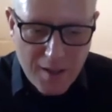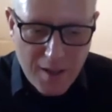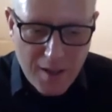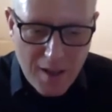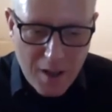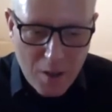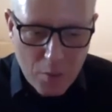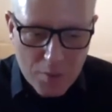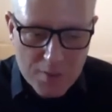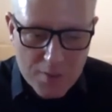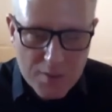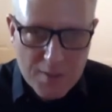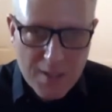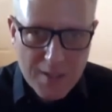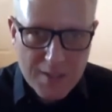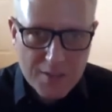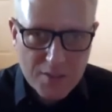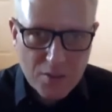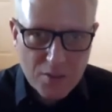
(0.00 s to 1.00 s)
I wanted
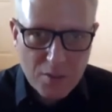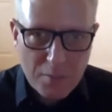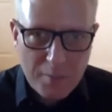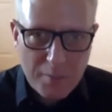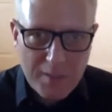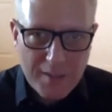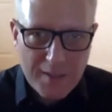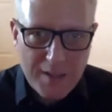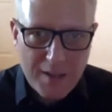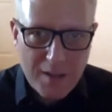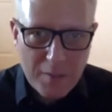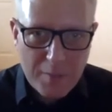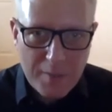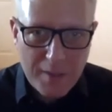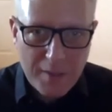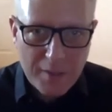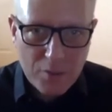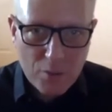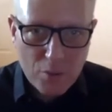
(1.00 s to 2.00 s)
to ask you a bit now
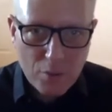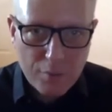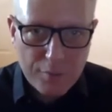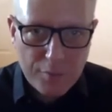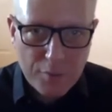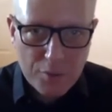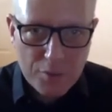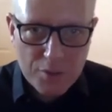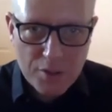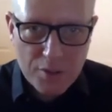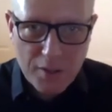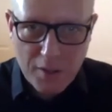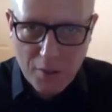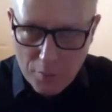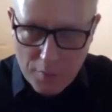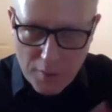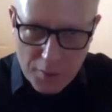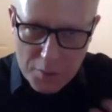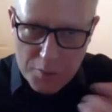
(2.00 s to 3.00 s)
about your future.
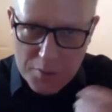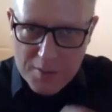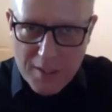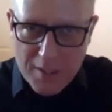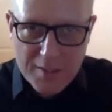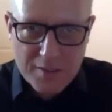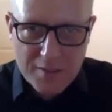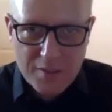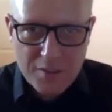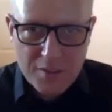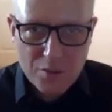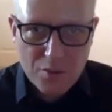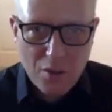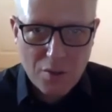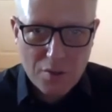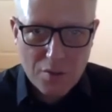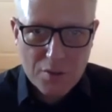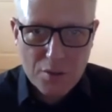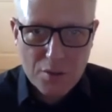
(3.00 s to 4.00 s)
Although you said you're
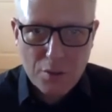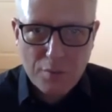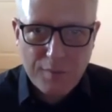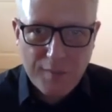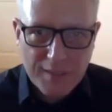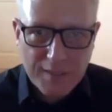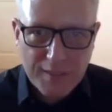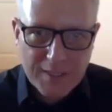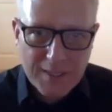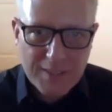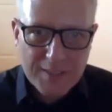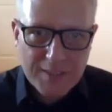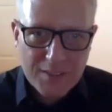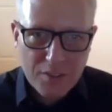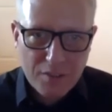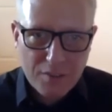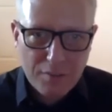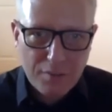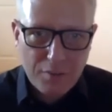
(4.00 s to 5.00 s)
not too
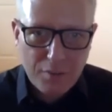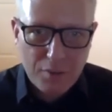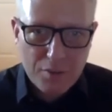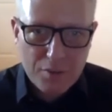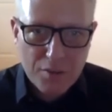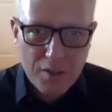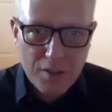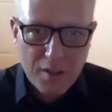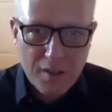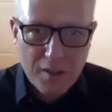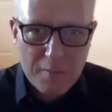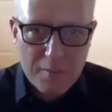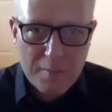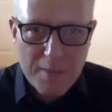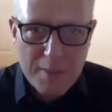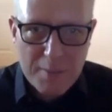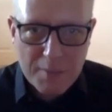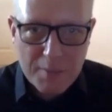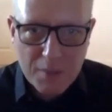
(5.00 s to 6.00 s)
fixated on the future,
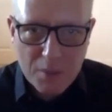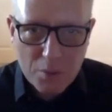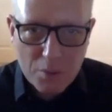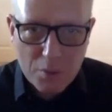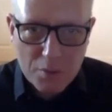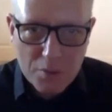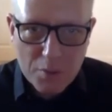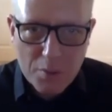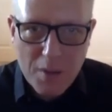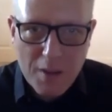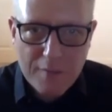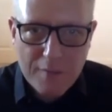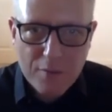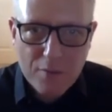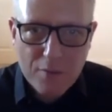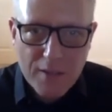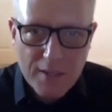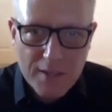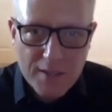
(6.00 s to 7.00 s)
maybe you do have
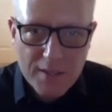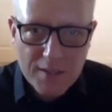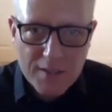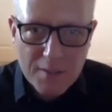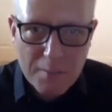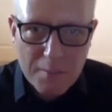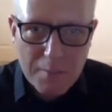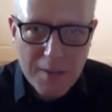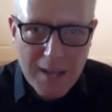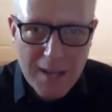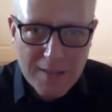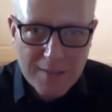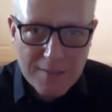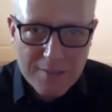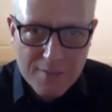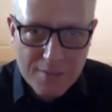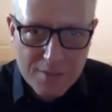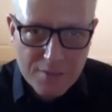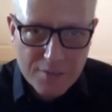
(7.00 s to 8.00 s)
already some
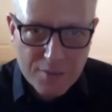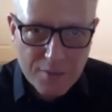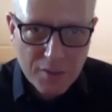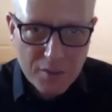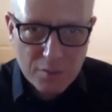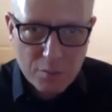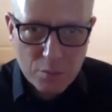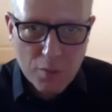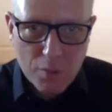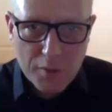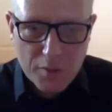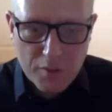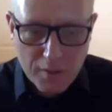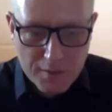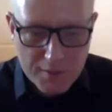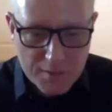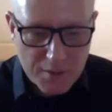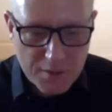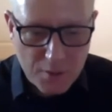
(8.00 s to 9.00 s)
plans for what you'd
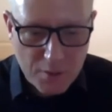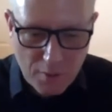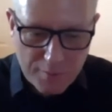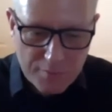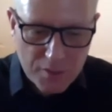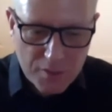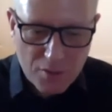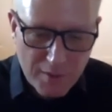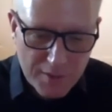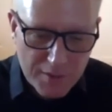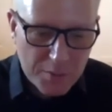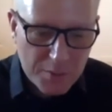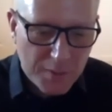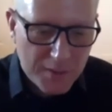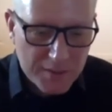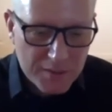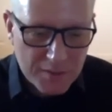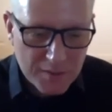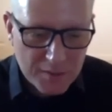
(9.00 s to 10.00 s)
like to do after
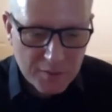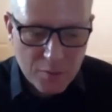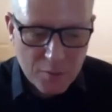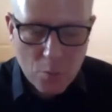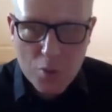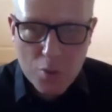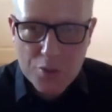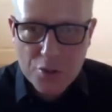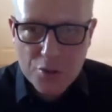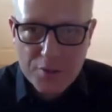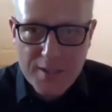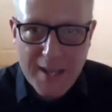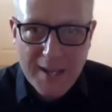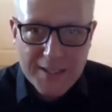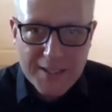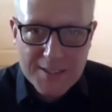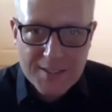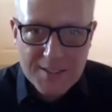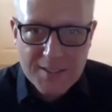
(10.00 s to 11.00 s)
graduation. What's your
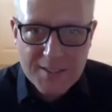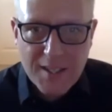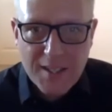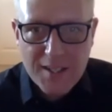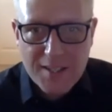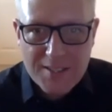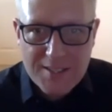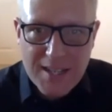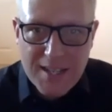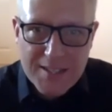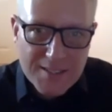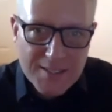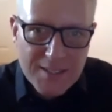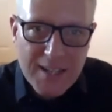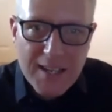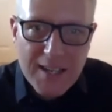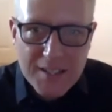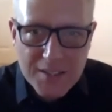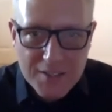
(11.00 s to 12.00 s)
next
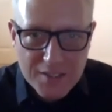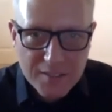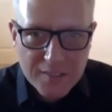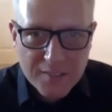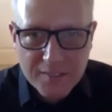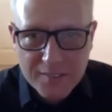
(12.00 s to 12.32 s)
destination?